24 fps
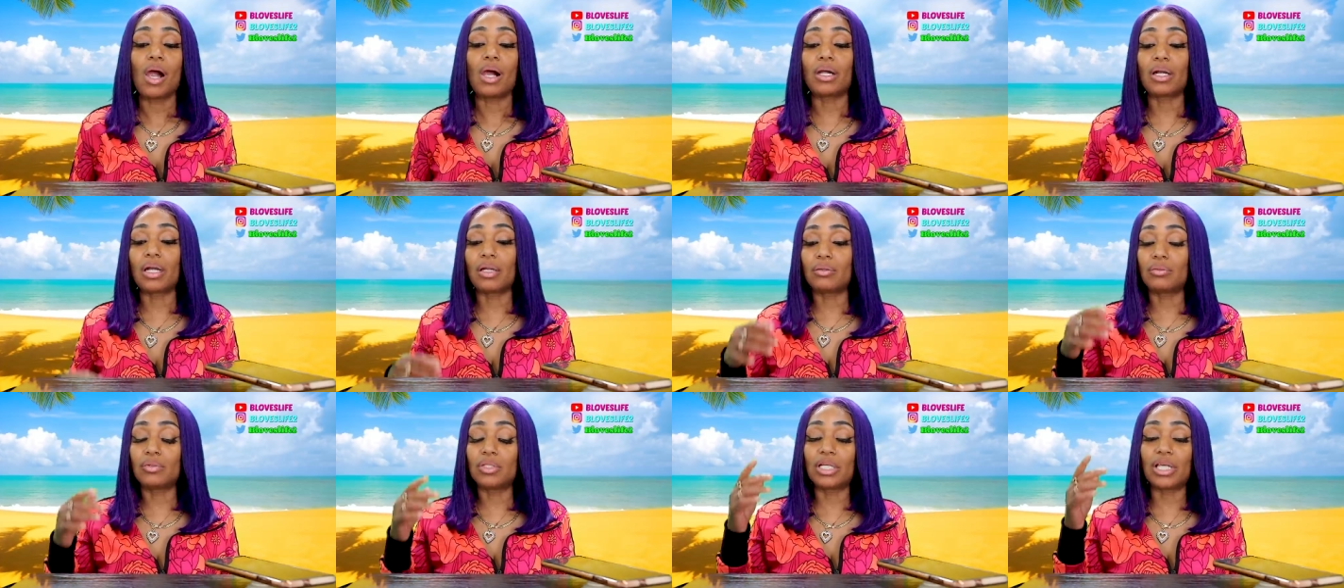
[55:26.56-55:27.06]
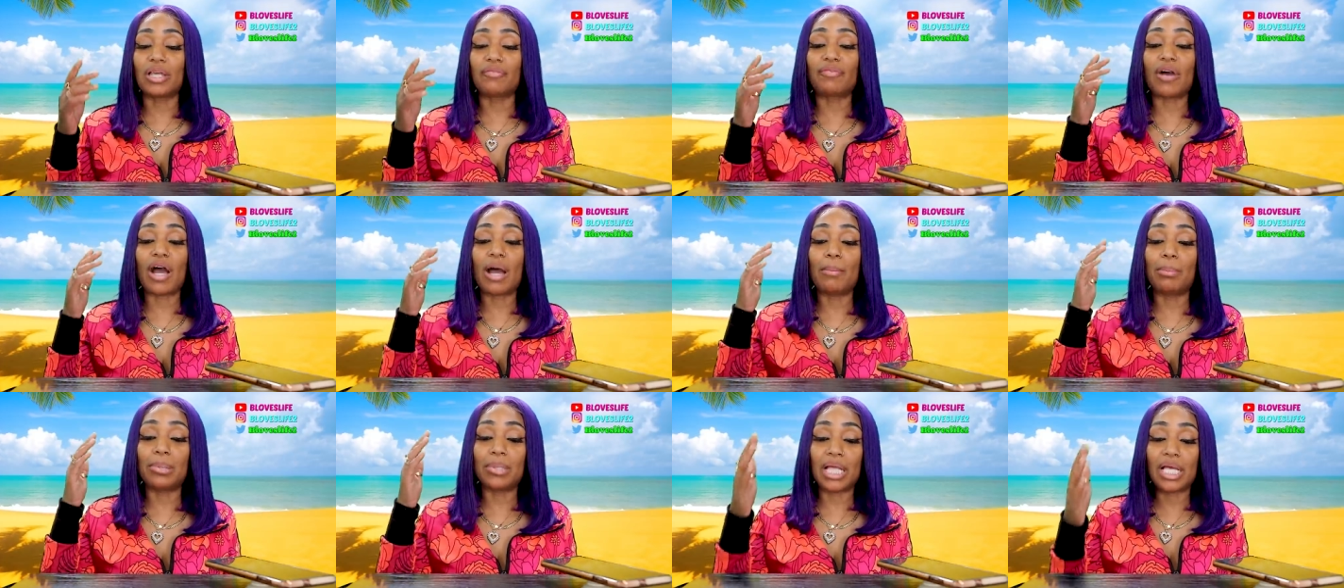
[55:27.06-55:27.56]
I don't look, if
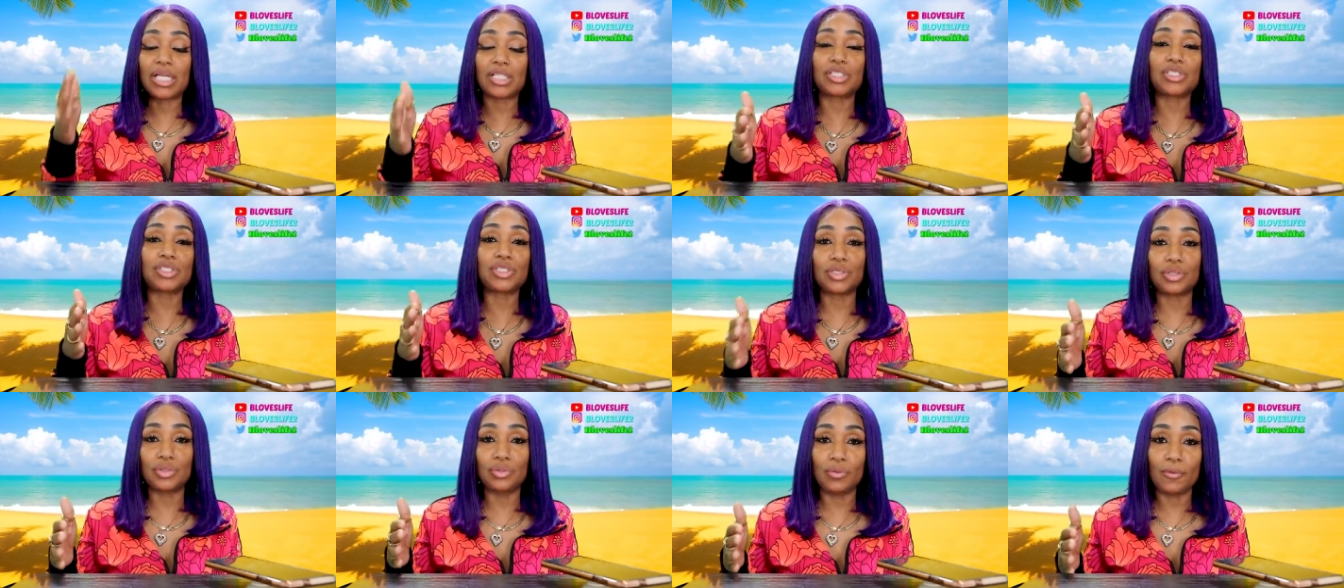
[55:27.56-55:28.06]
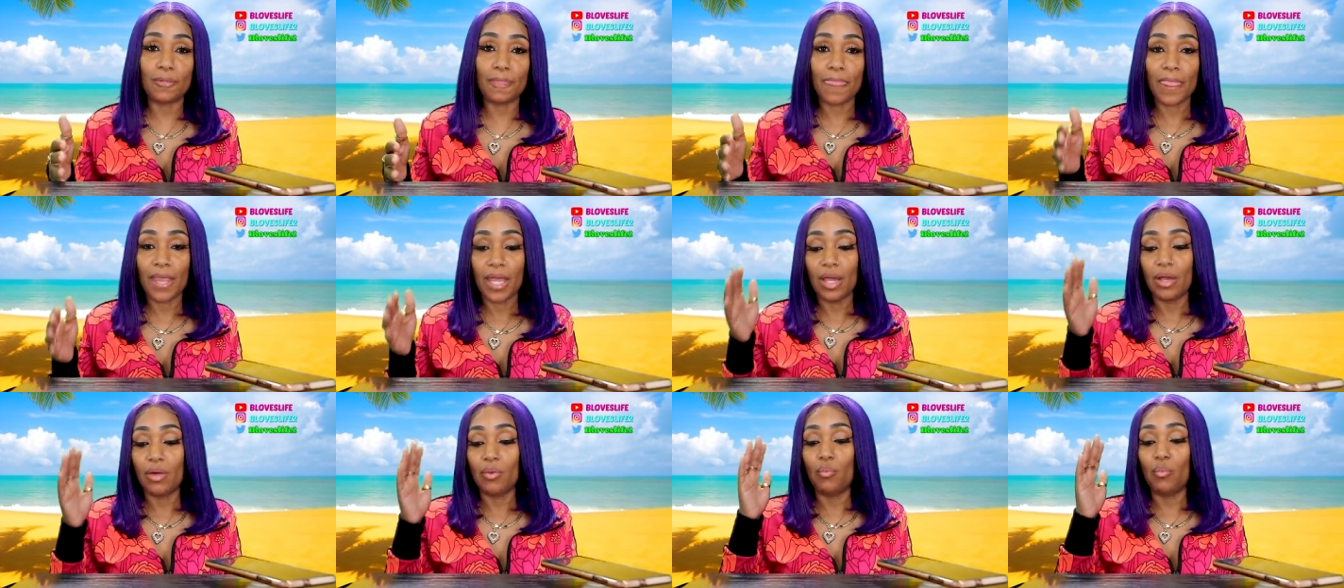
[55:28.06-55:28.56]
I bless you
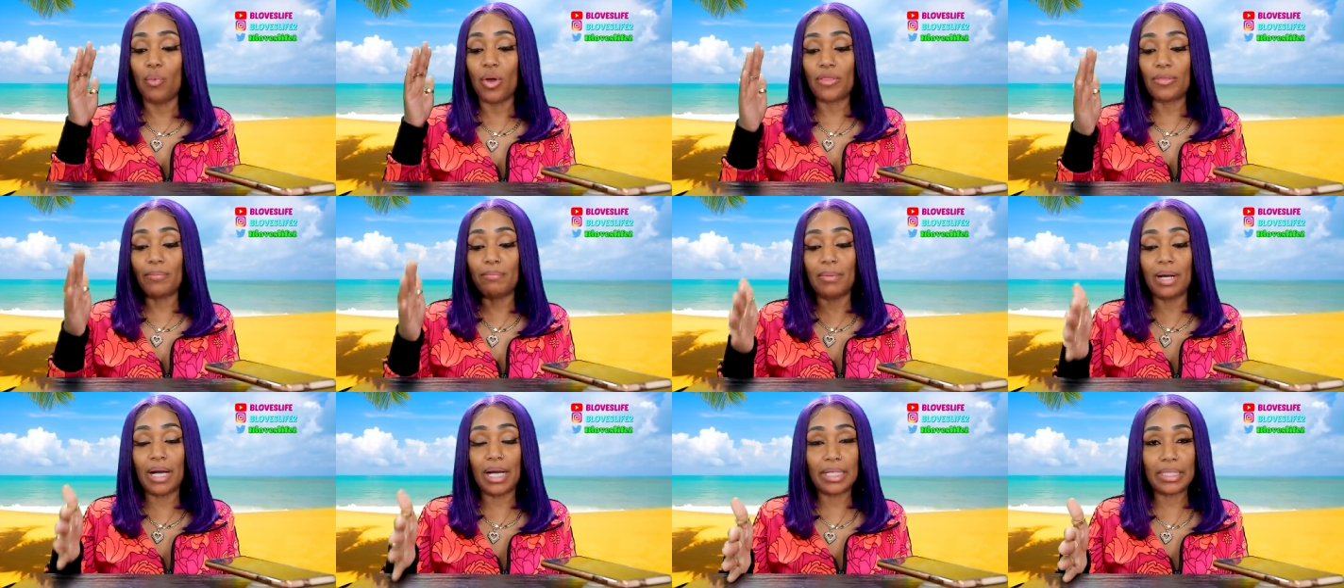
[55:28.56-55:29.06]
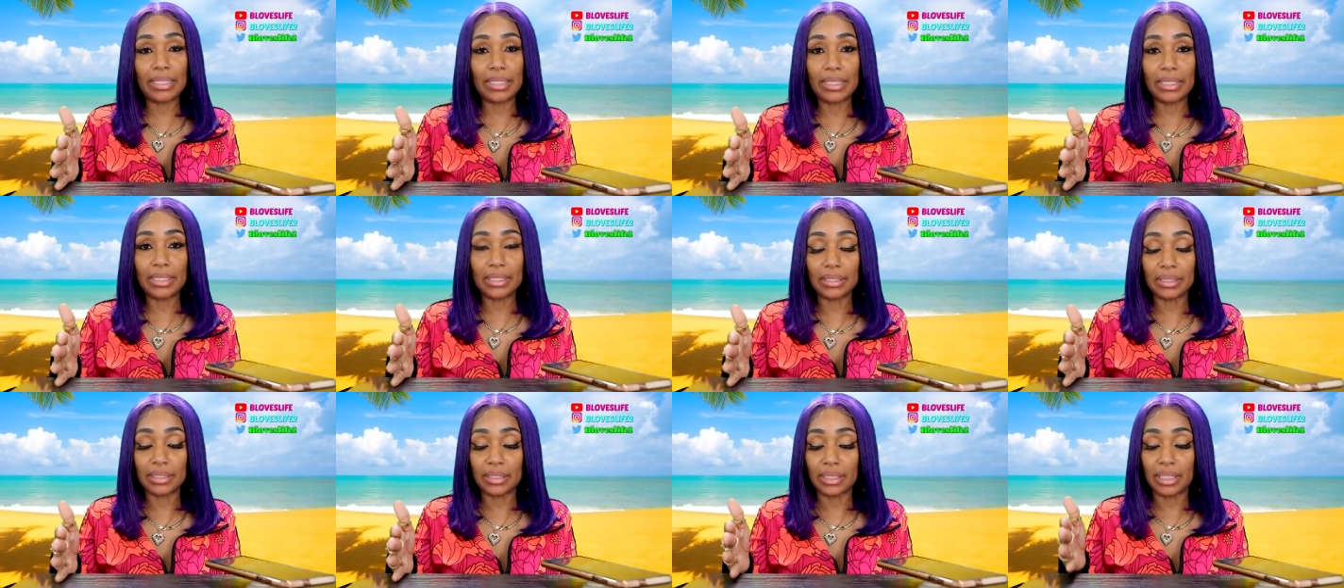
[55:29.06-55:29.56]
with
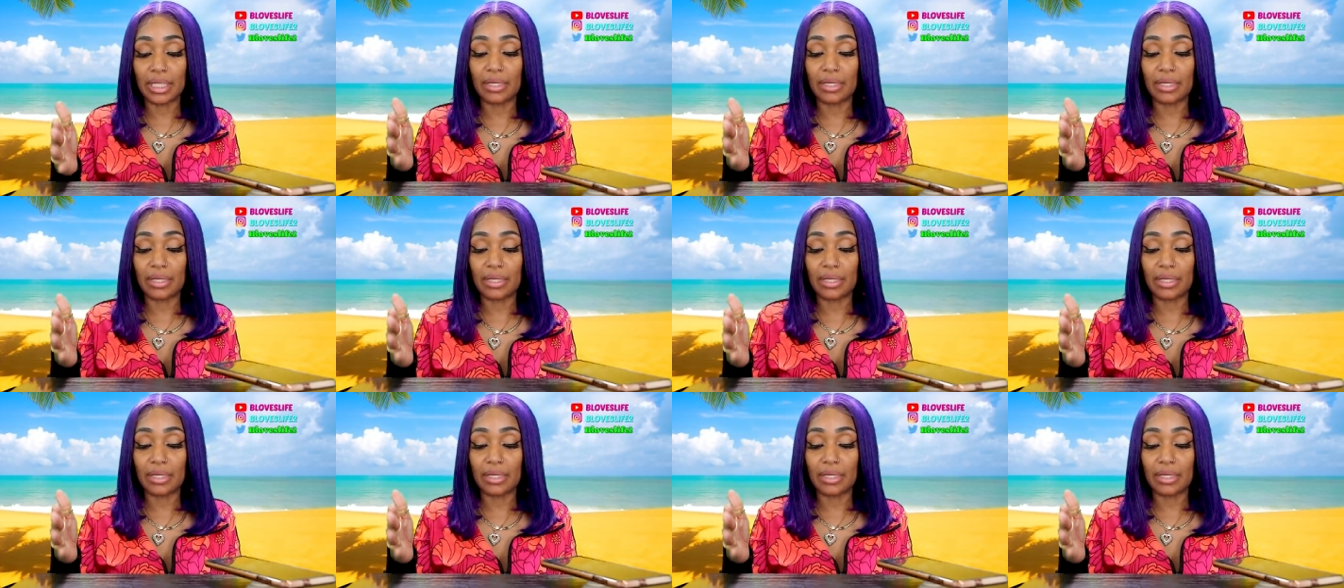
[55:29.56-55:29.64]
money,